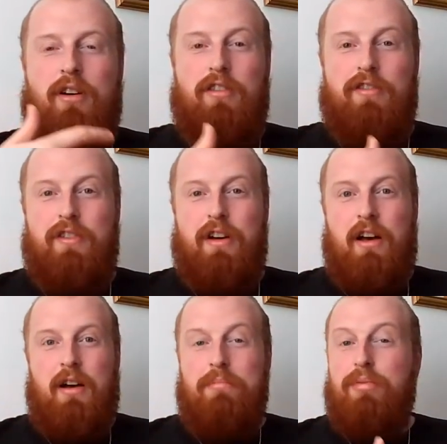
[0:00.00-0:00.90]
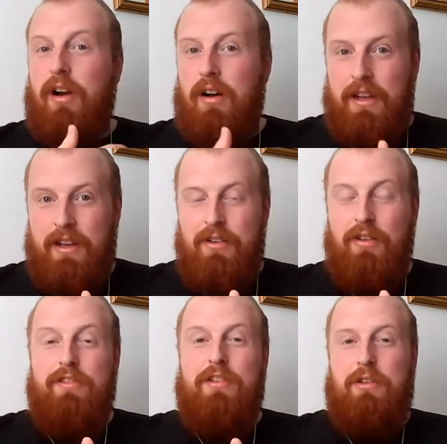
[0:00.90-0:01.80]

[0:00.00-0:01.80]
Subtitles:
of pride, of